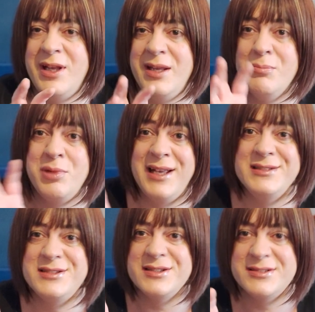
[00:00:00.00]
in
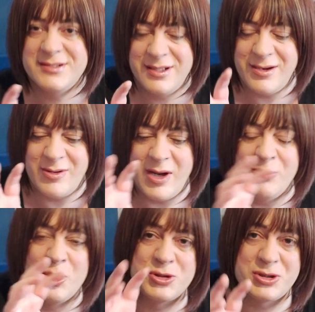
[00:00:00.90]
places. I'm
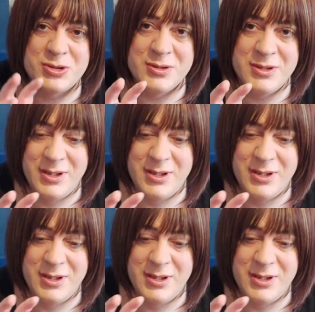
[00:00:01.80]
not sure.